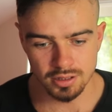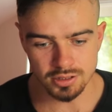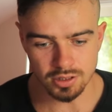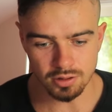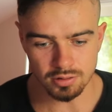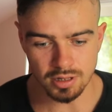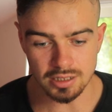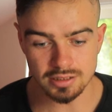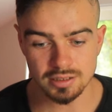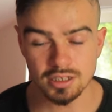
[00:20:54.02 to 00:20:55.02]
So
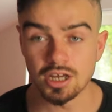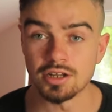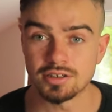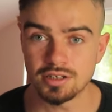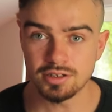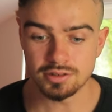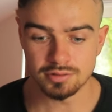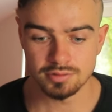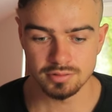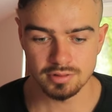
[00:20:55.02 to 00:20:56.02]
let's
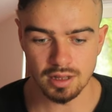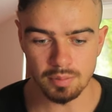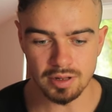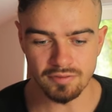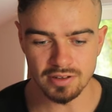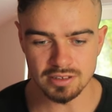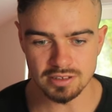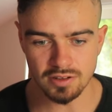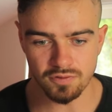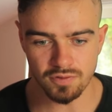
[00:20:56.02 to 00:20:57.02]
continue. I believe this
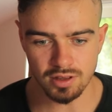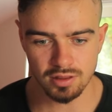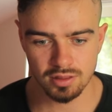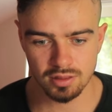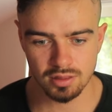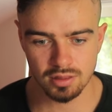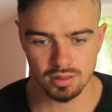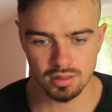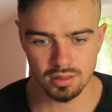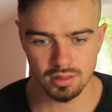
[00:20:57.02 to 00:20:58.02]
is the
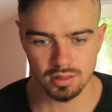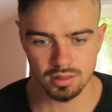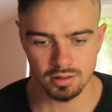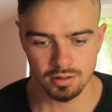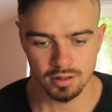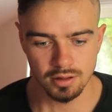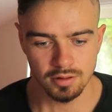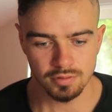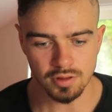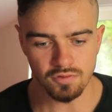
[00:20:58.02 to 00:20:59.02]
fifth
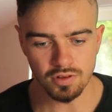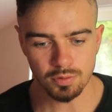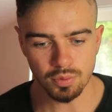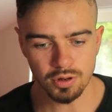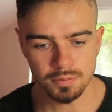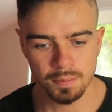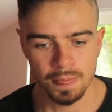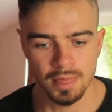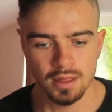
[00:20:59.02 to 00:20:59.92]
the fifth point